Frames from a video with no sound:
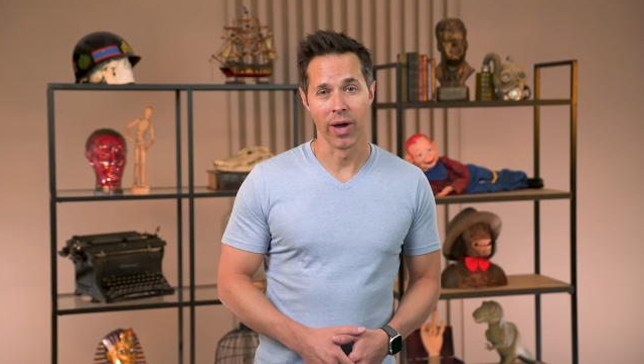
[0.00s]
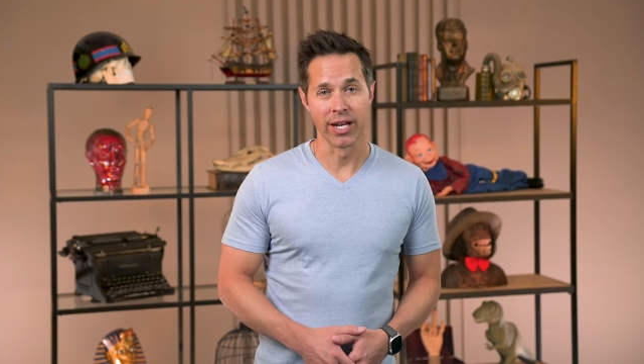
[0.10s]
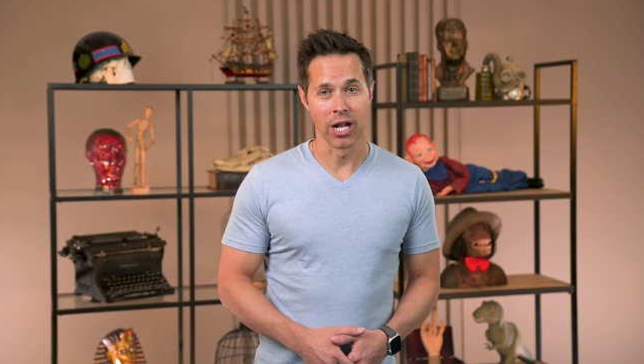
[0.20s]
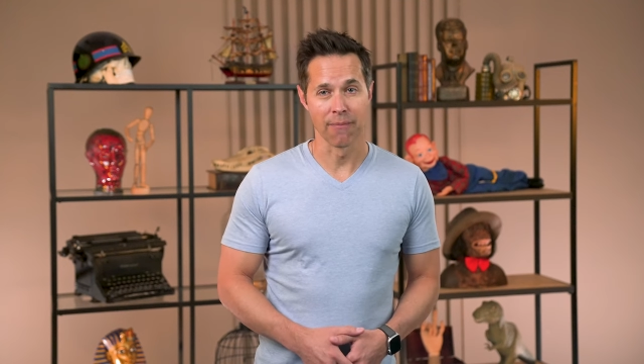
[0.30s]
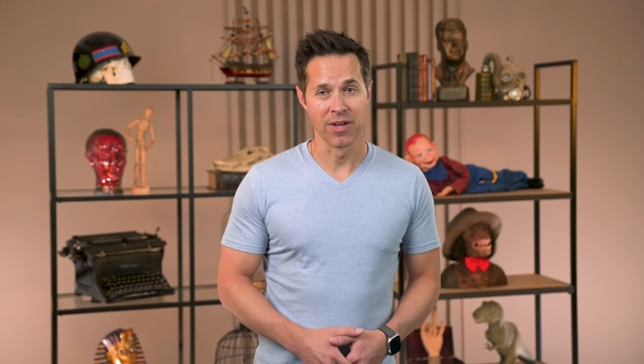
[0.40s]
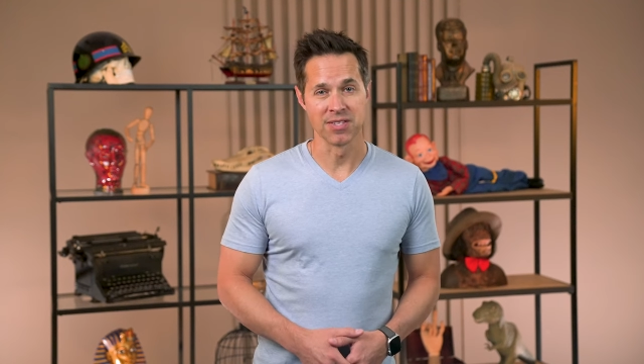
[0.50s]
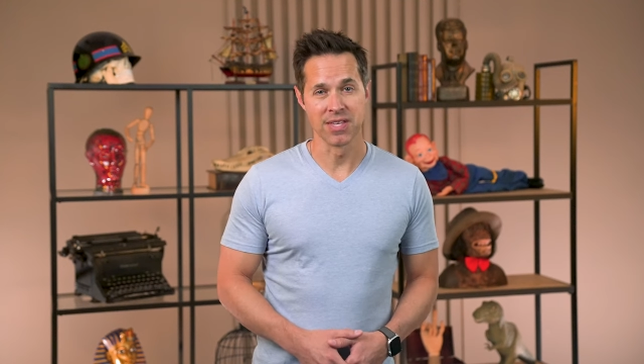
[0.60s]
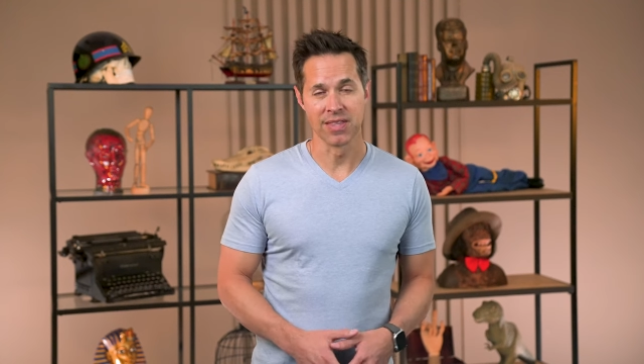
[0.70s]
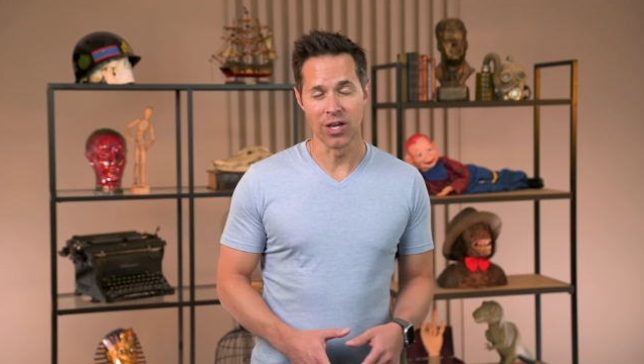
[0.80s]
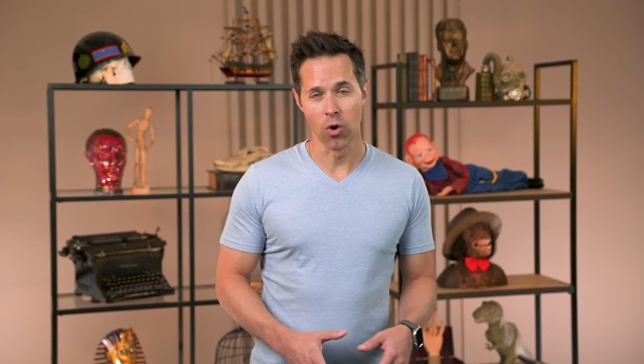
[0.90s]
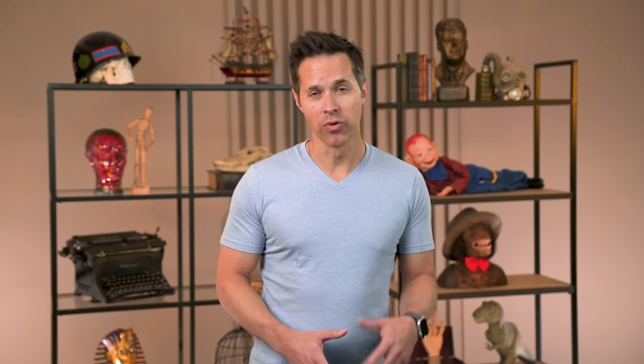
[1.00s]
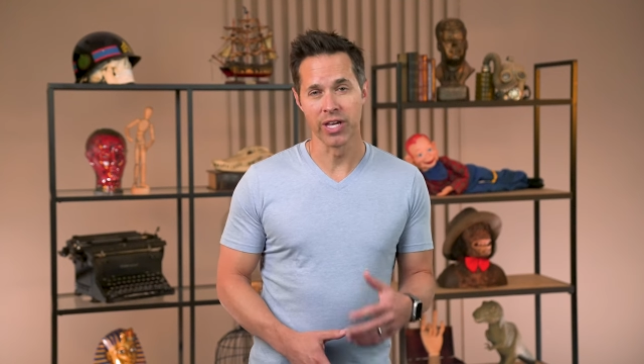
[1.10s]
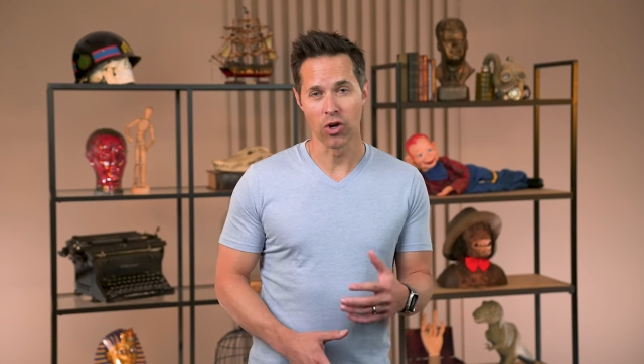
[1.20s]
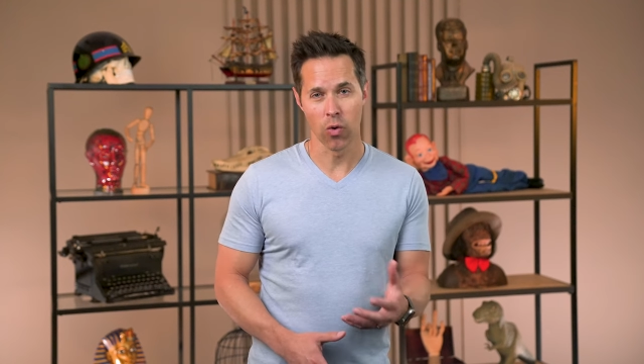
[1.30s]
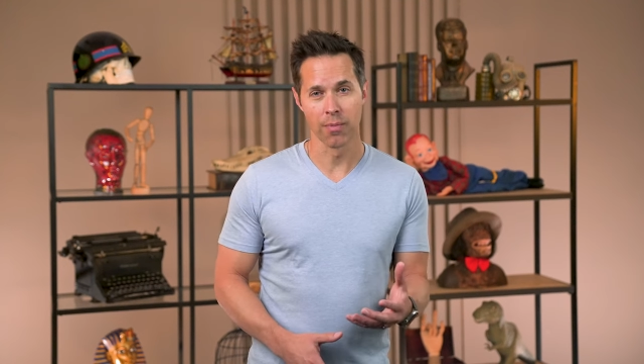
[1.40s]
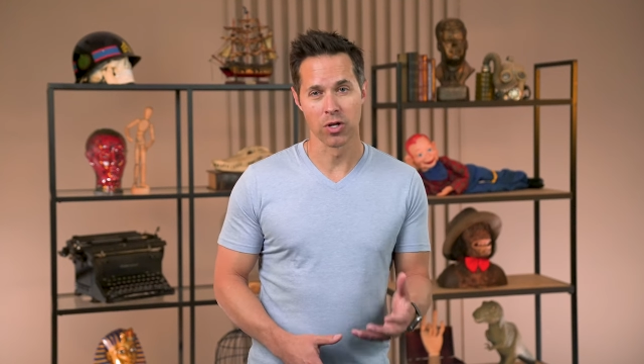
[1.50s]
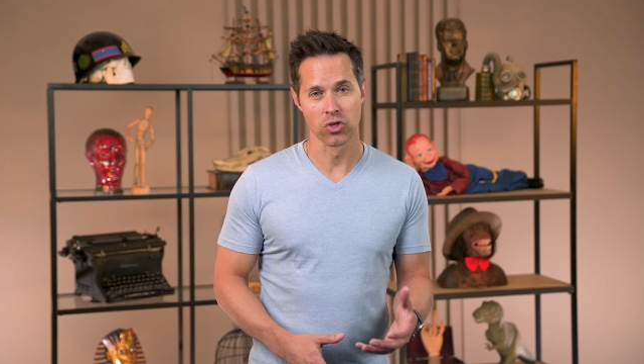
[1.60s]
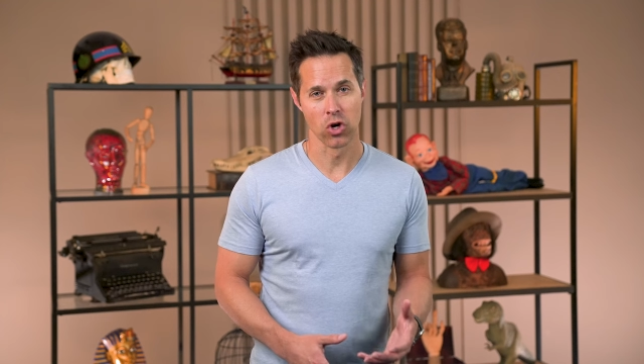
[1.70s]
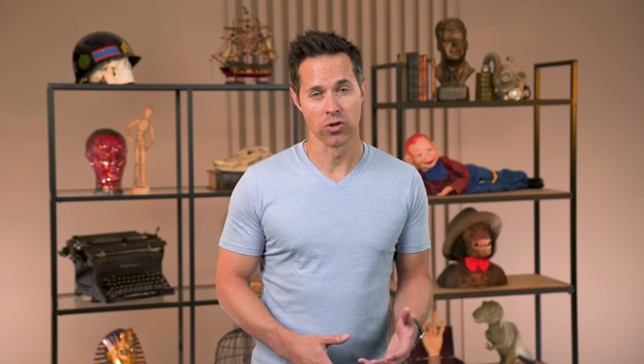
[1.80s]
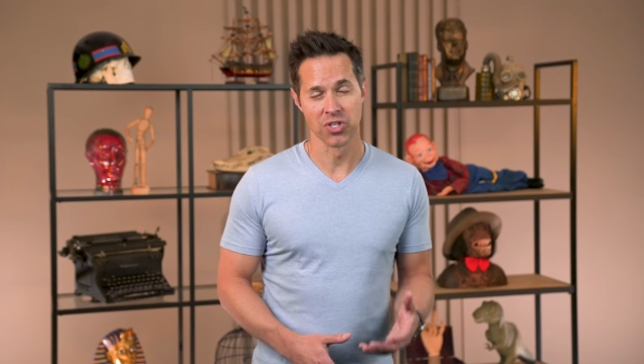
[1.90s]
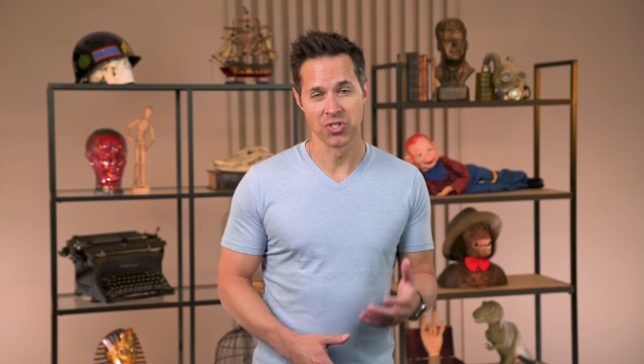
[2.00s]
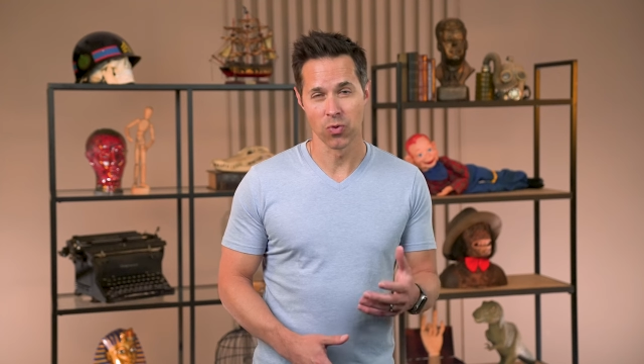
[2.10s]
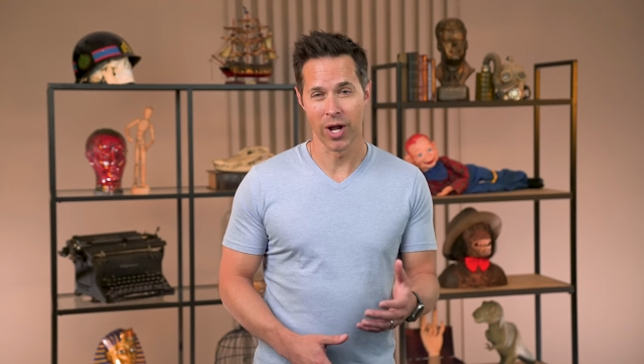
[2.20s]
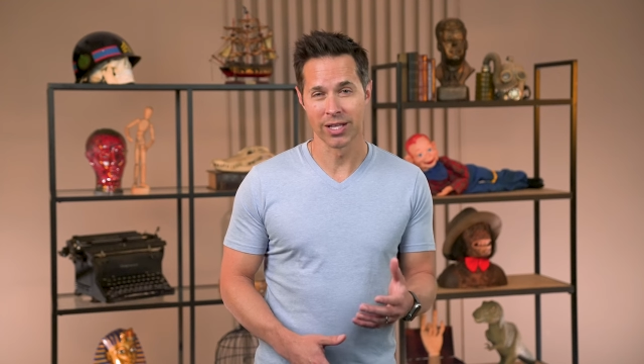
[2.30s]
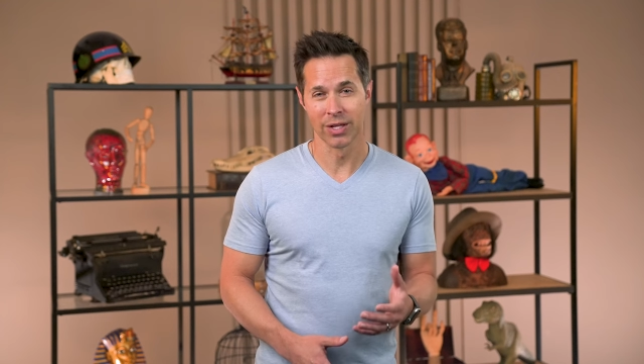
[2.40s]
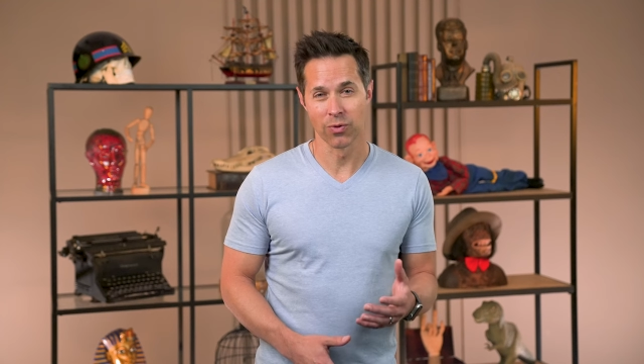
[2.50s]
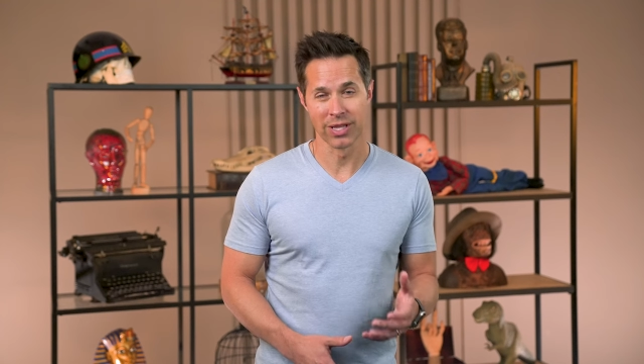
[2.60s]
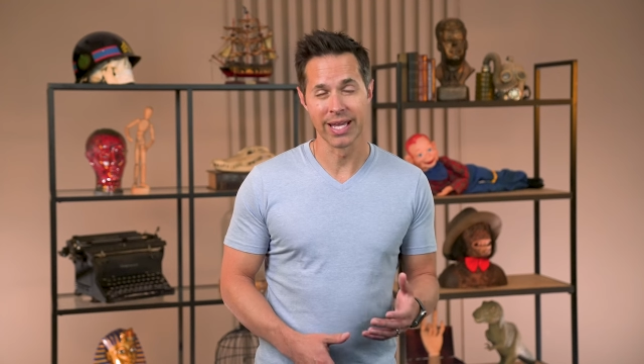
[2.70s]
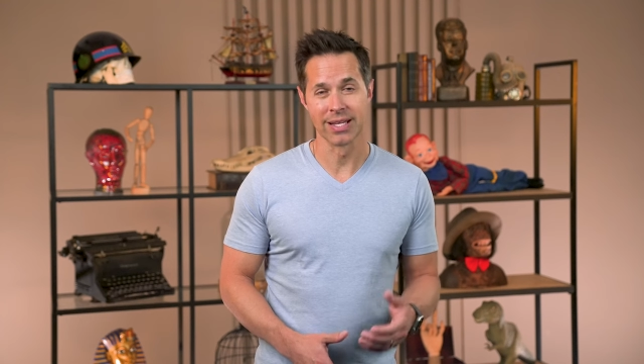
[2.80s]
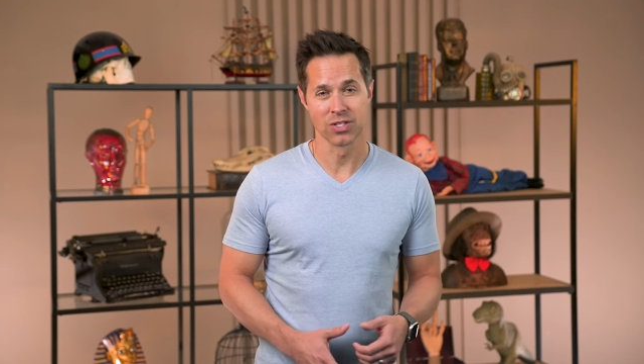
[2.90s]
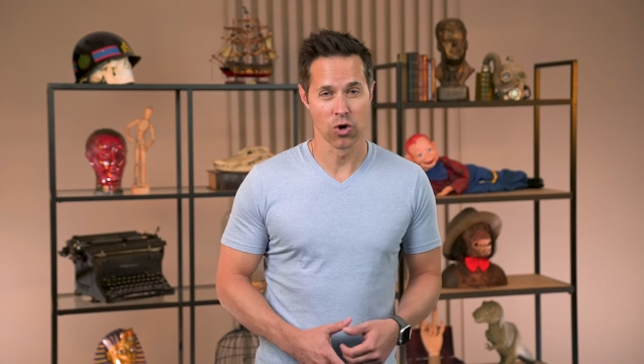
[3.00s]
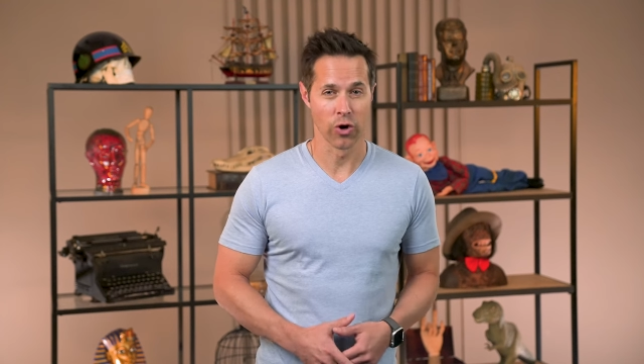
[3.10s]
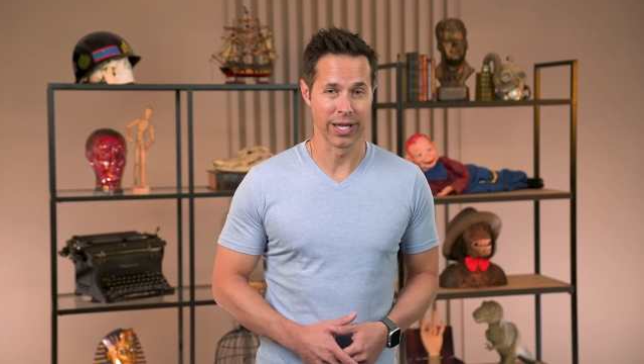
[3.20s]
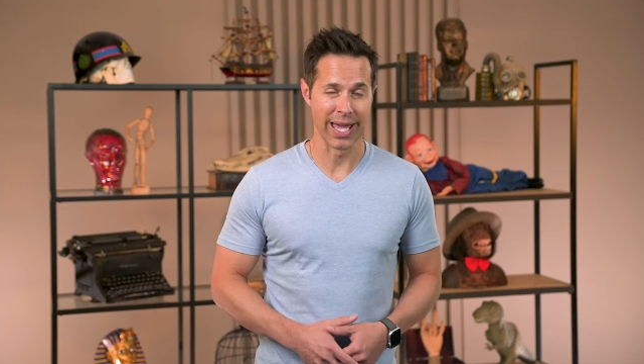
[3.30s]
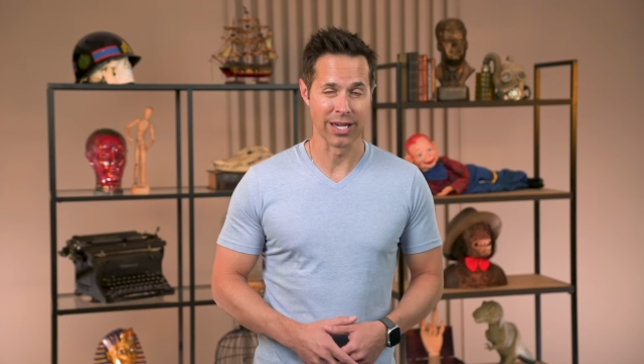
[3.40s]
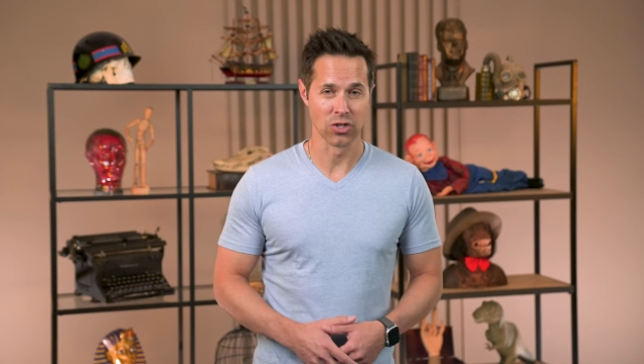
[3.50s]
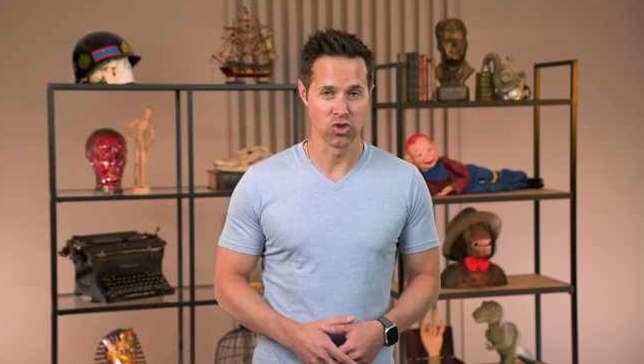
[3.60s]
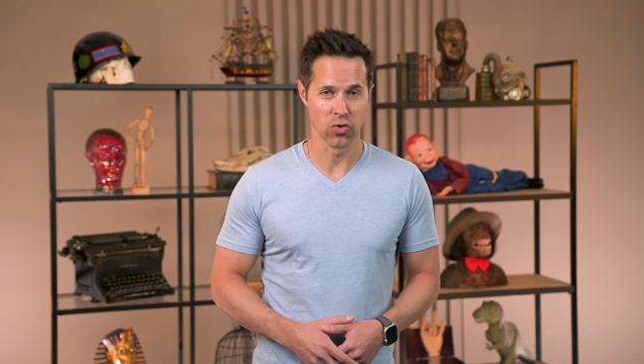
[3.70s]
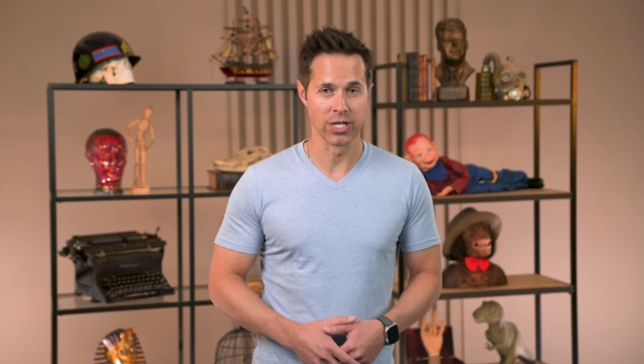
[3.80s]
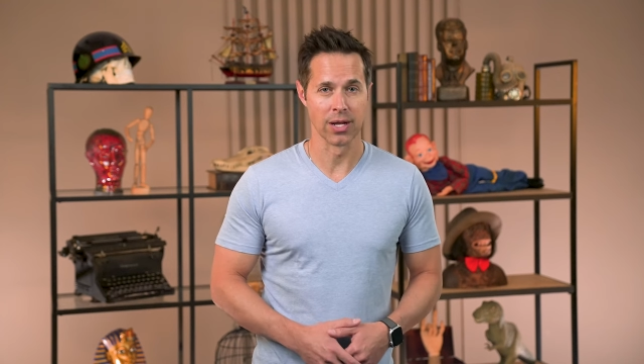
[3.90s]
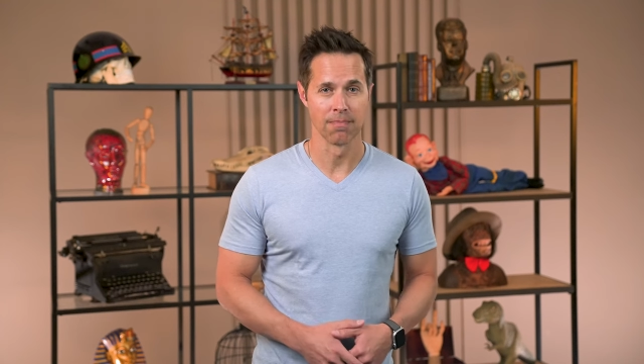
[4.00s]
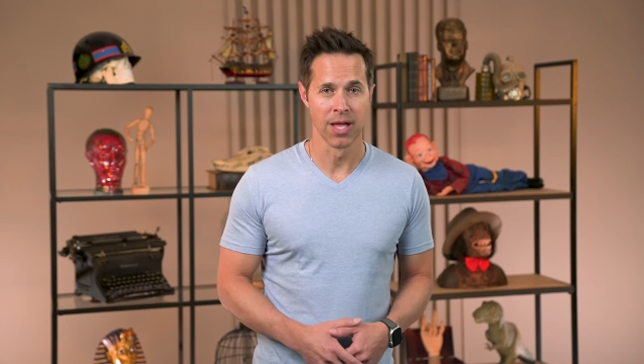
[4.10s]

ended up facing the only criminal charges directly related to Hurricane Katrina.